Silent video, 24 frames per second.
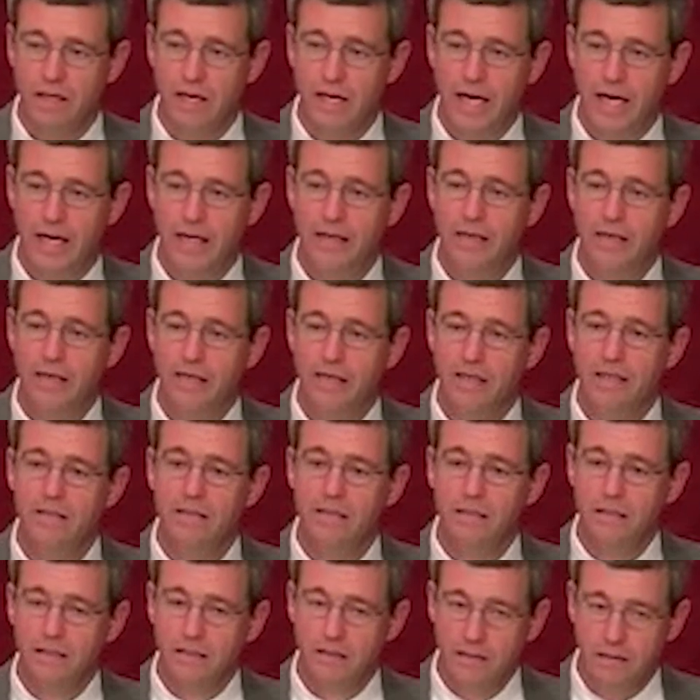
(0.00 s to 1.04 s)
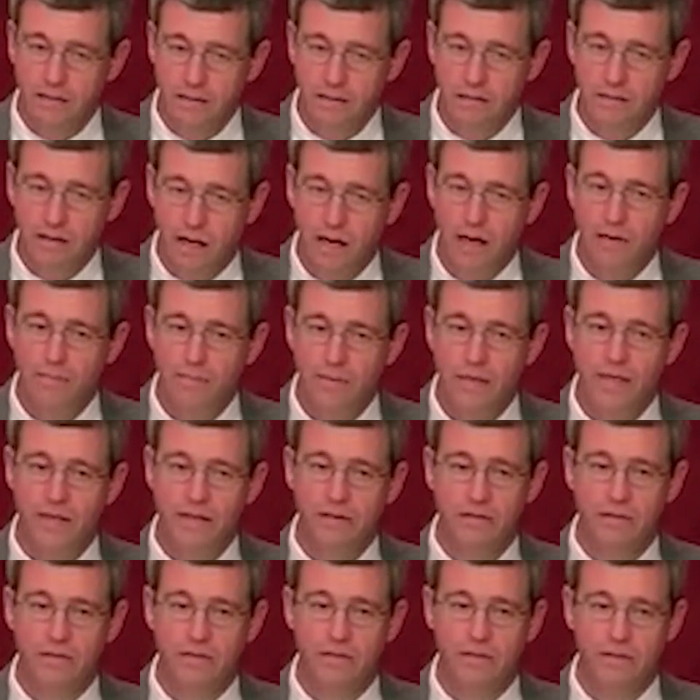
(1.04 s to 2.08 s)
And is it not
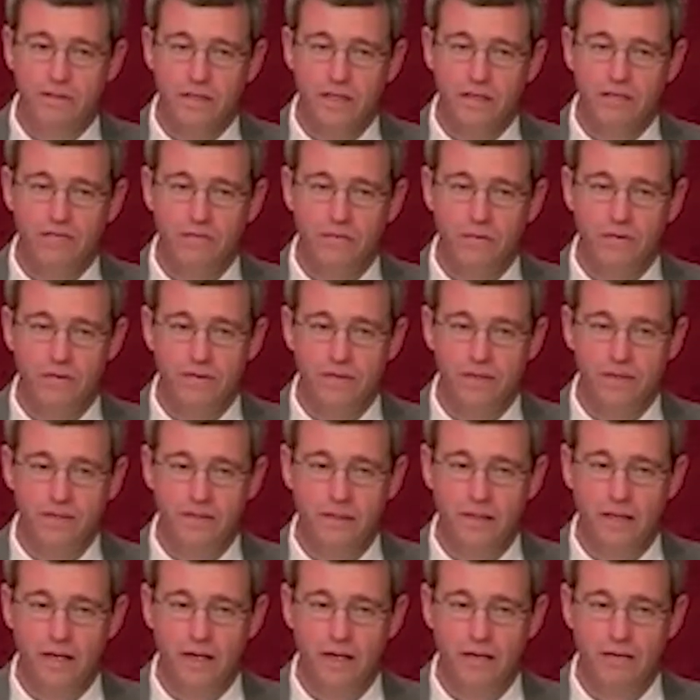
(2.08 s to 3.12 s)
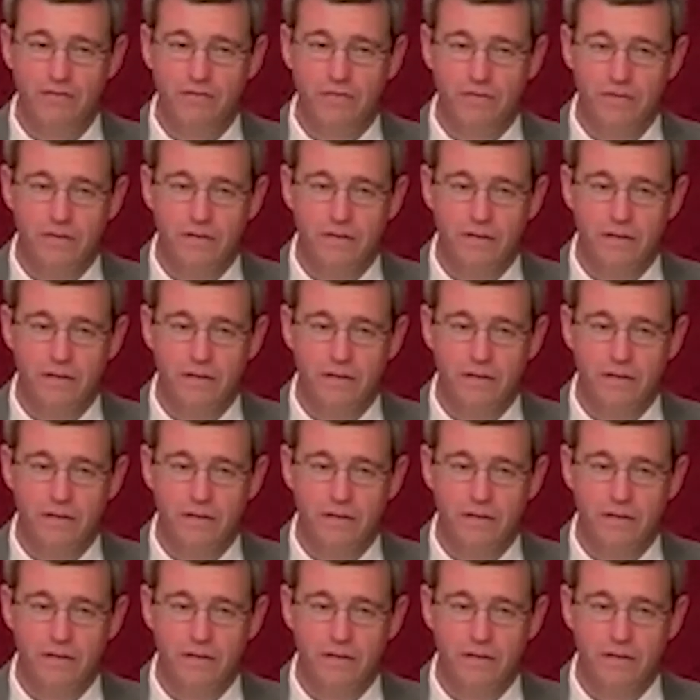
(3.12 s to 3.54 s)
better to suffer in this life,